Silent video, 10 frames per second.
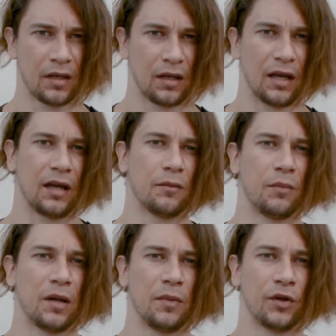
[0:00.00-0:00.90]
And
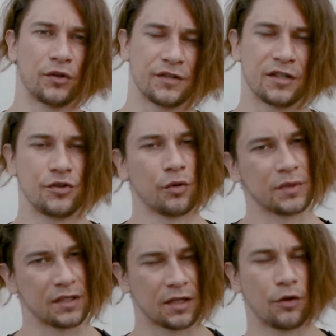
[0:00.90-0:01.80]
maybe not this job,
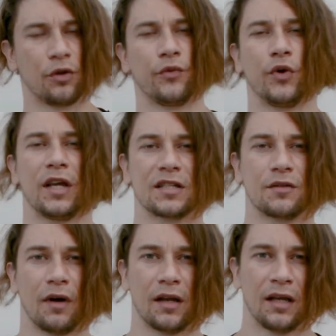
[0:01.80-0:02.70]
that they call it for next
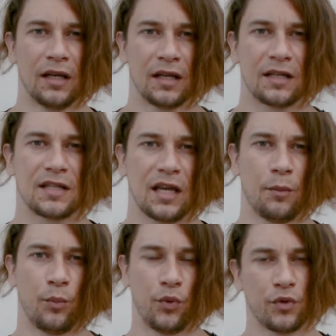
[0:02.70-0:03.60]
one.
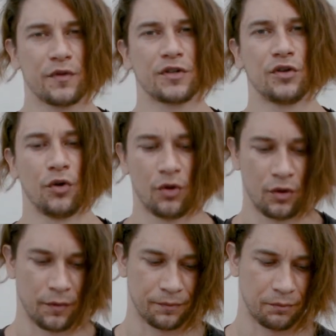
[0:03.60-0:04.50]
Same book with
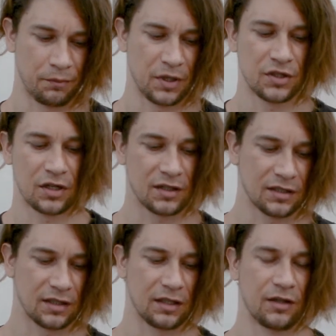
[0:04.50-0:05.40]
your pictures
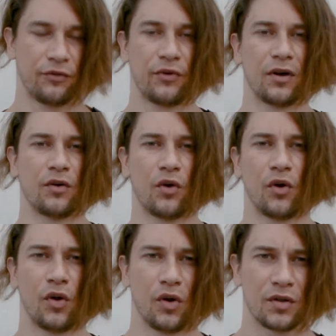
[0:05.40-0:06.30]
in a different
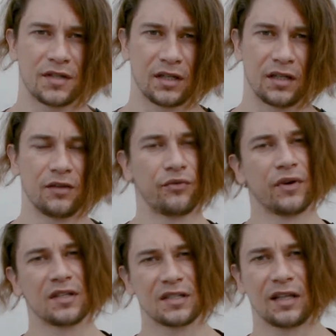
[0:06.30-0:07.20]
roles, in a
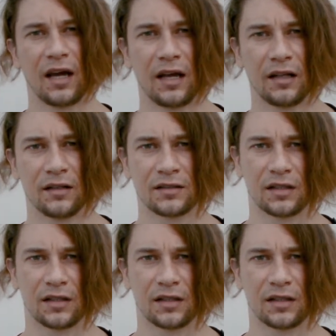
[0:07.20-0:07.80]
different styles,